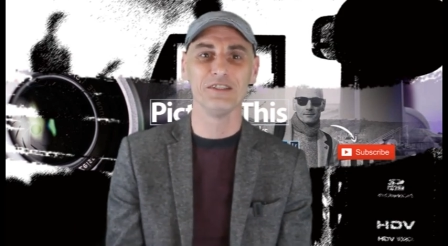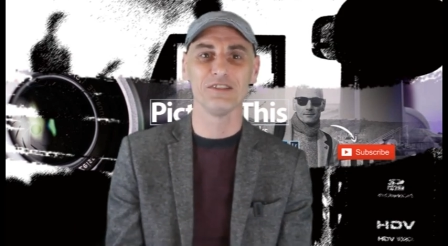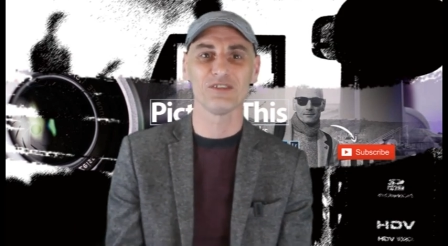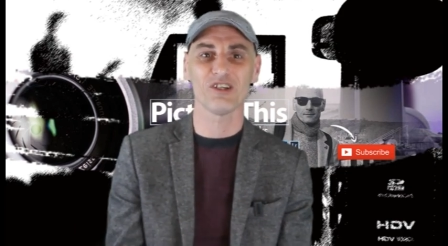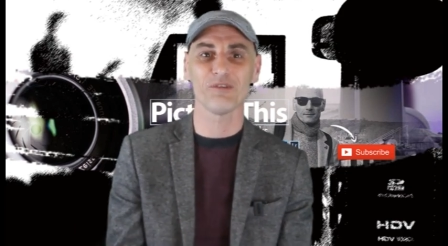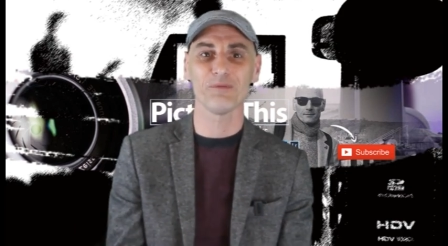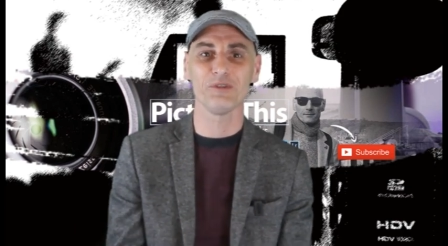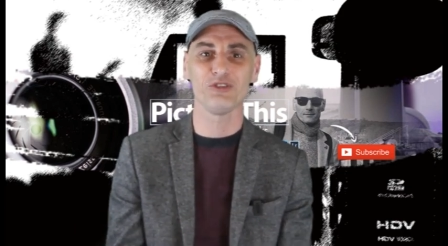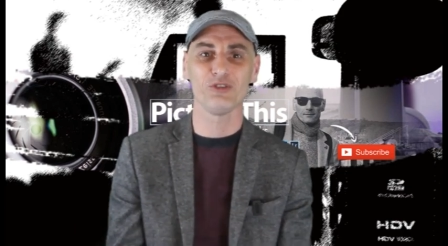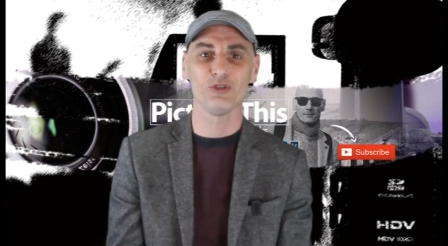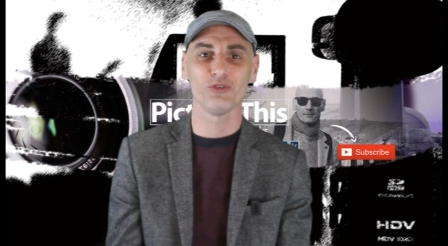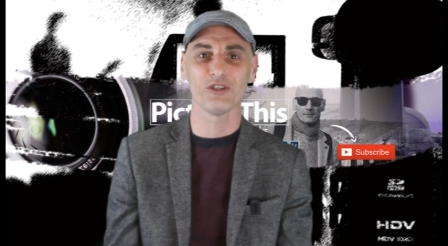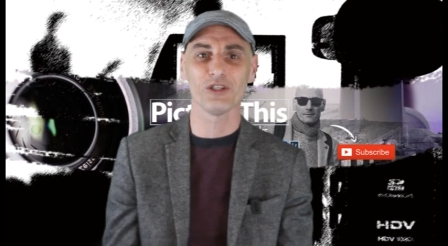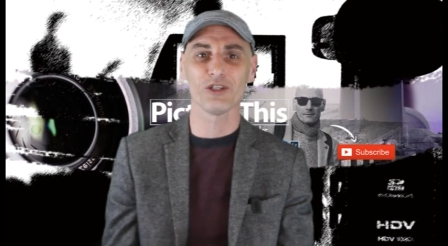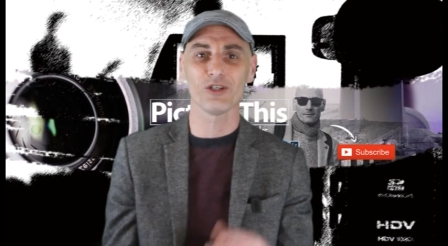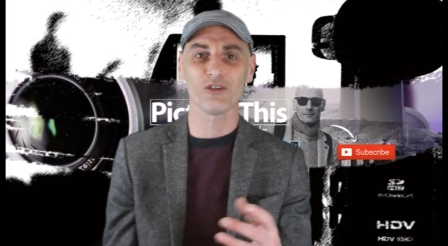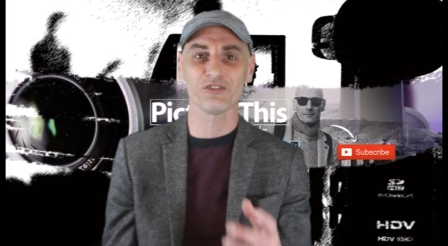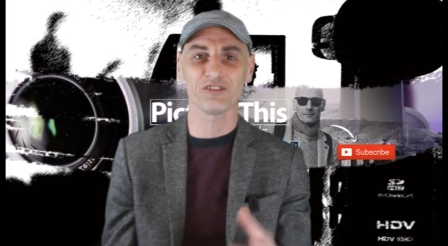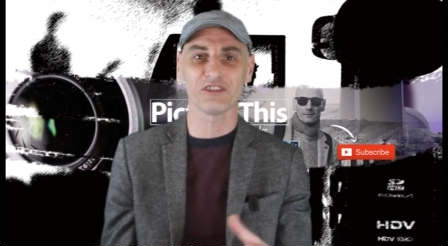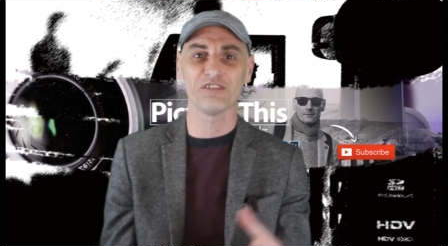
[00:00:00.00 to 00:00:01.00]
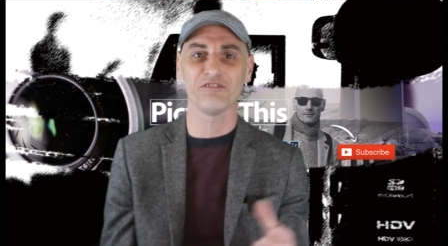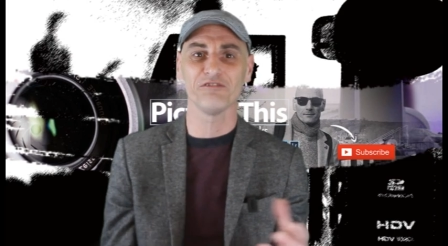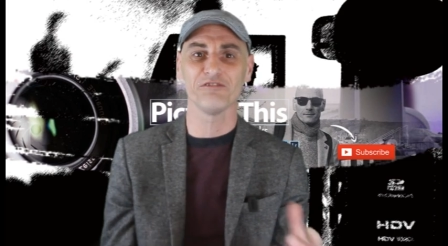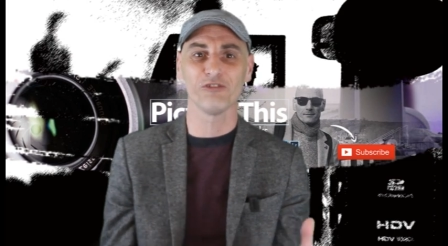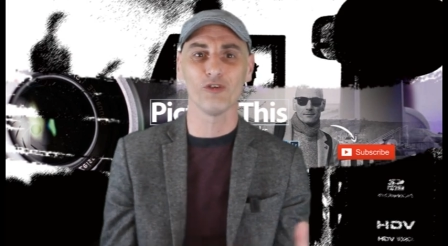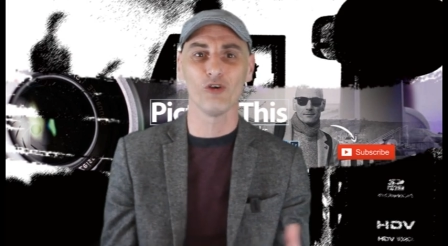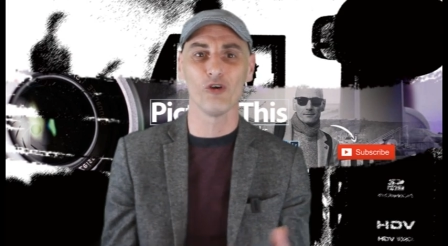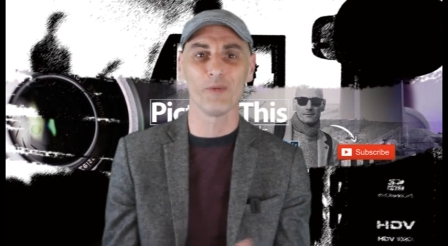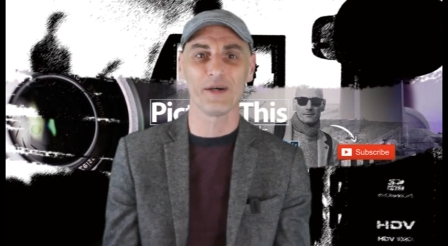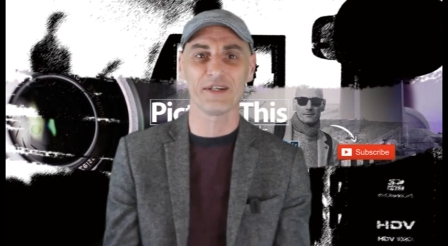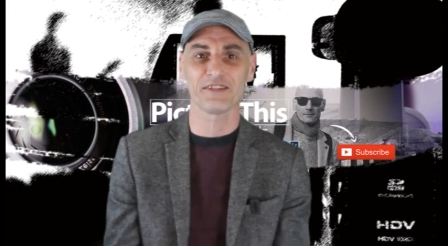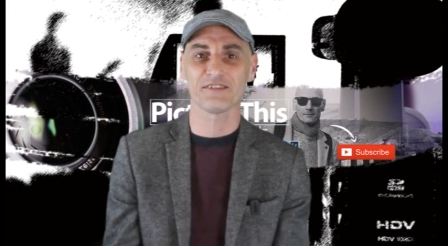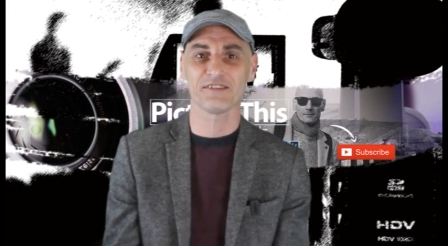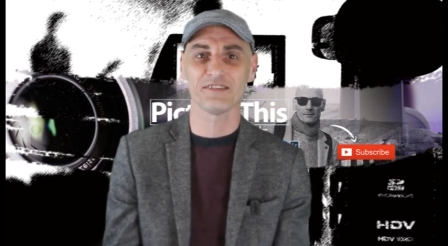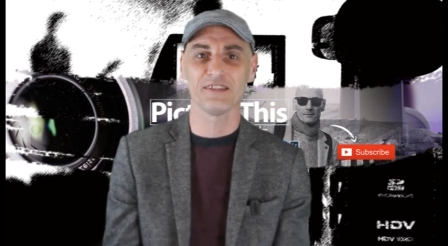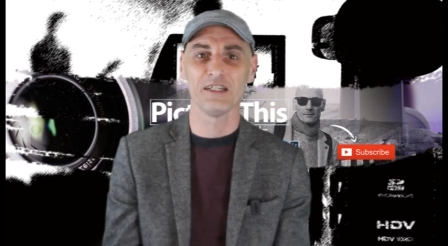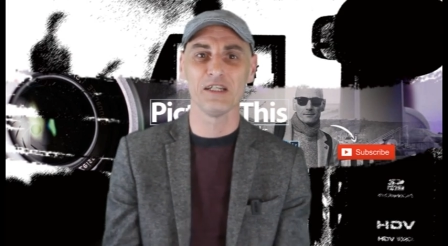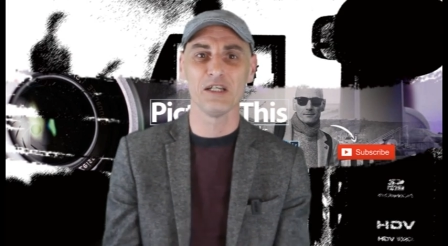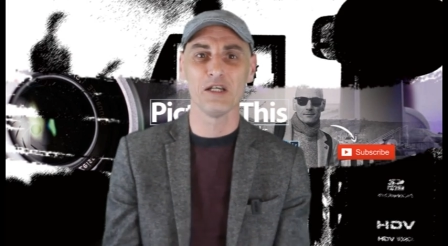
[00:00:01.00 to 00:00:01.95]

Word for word: So I've been shooting lots of different formats,